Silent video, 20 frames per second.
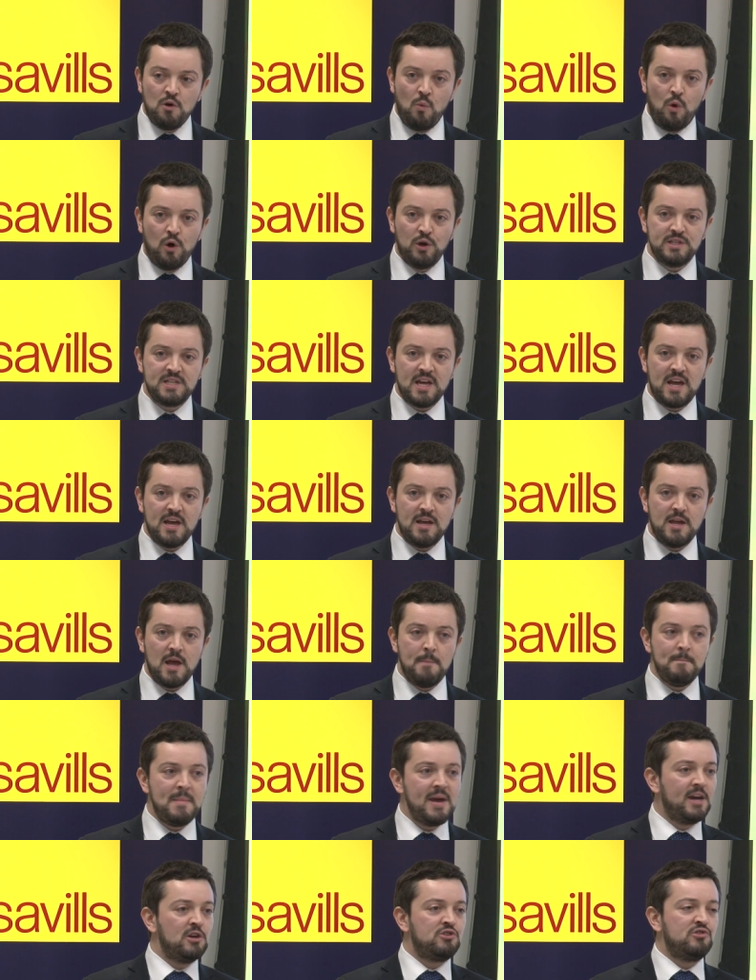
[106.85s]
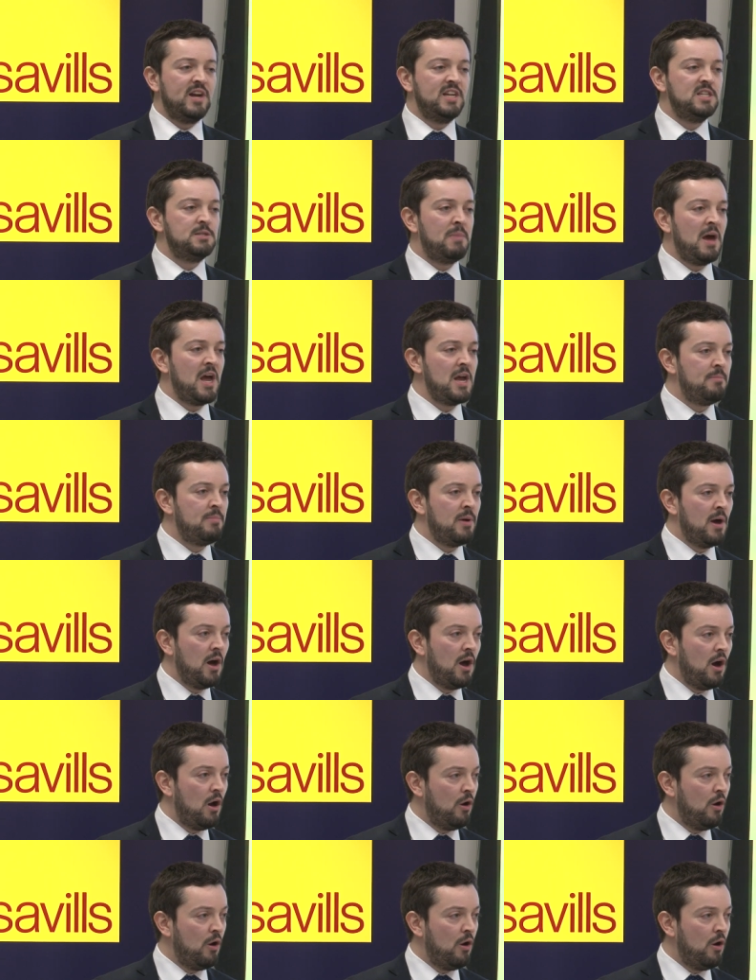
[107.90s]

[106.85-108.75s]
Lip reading: was a megatrends paper